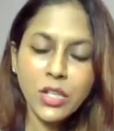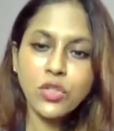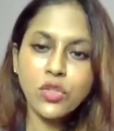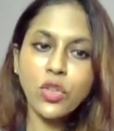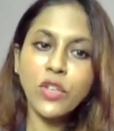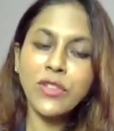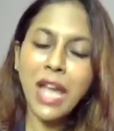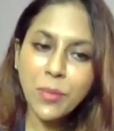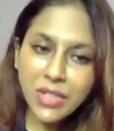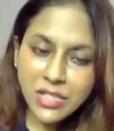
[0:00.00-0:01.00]
So if
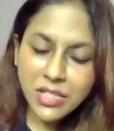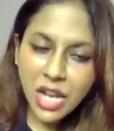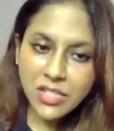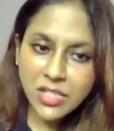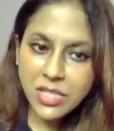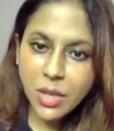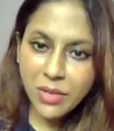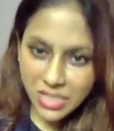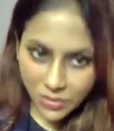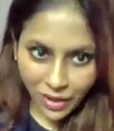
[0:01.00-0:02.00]
diabetes runs in
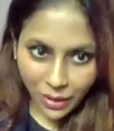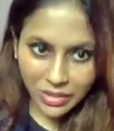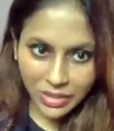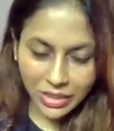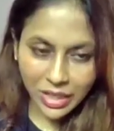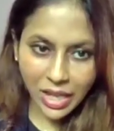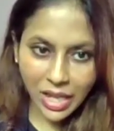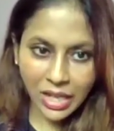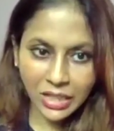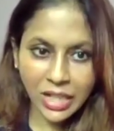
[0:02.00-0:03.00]
somebody's family,
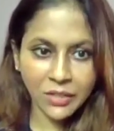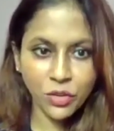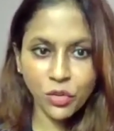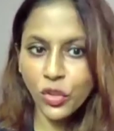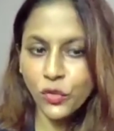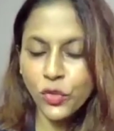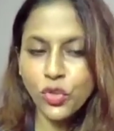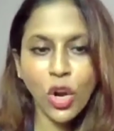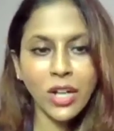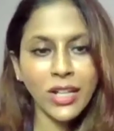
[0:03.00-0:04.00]
and that, if you do
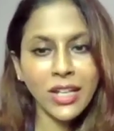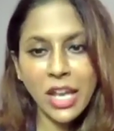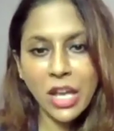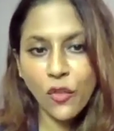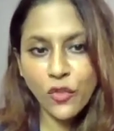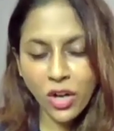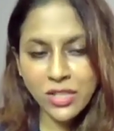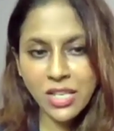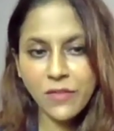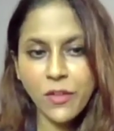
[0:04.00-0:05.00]
not take care of
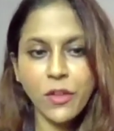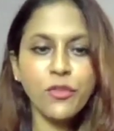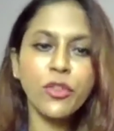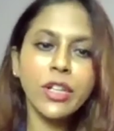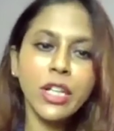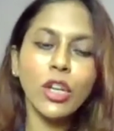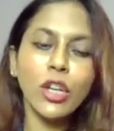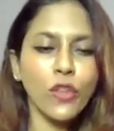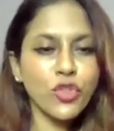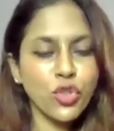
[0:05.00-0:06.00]
yourself, and if you eat a
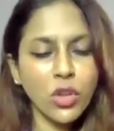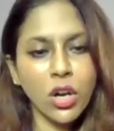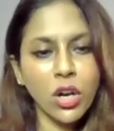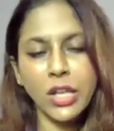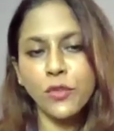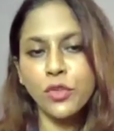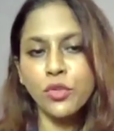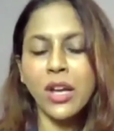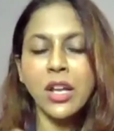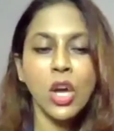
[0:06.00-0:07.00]
lot of sugar, and if
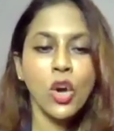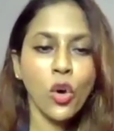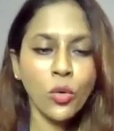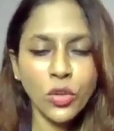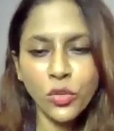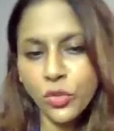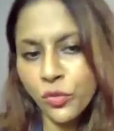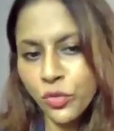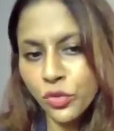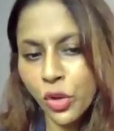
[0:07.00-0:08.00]
you are, or
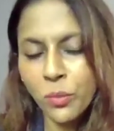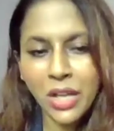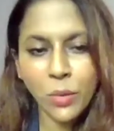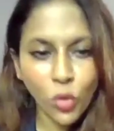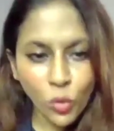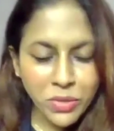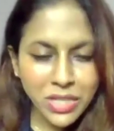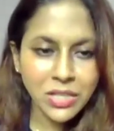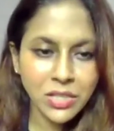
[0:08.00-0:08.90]
if you have become obese,